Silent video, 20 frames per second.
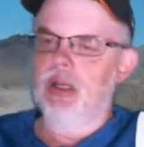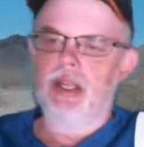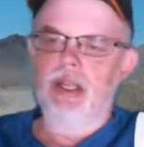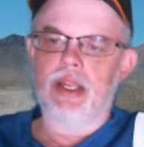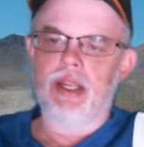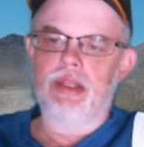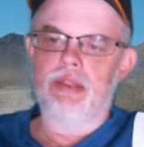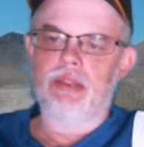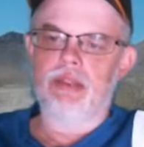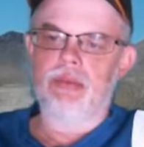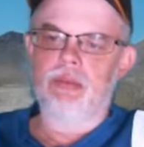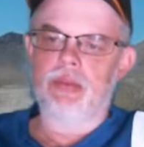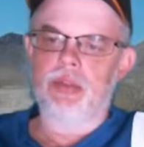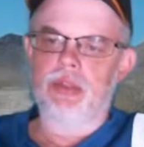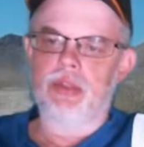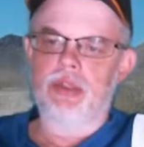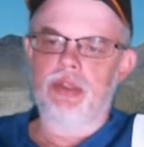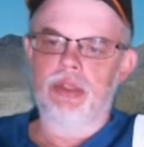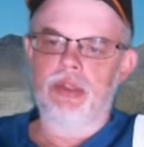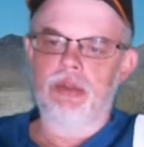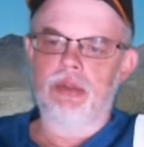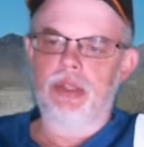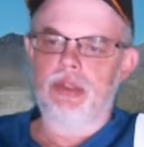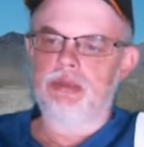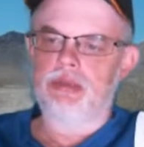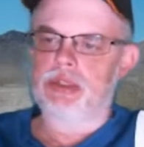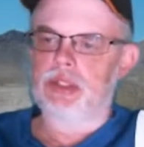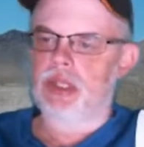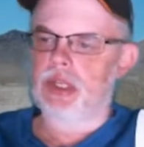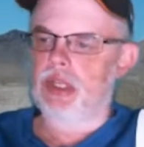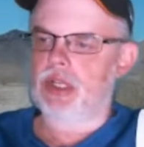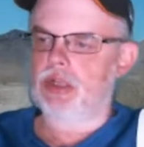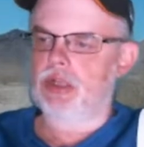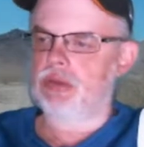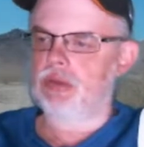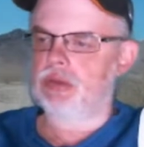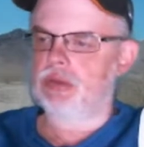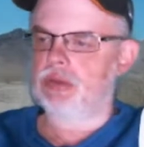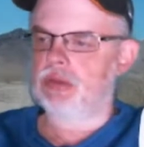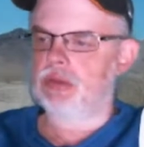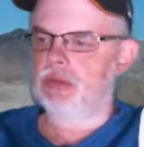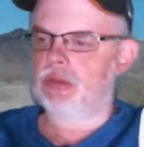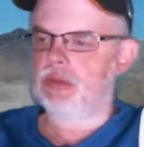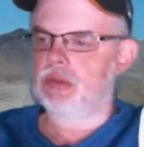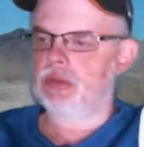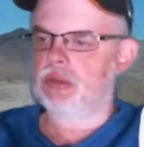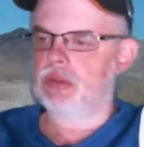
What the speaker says: I got some work to do outside, and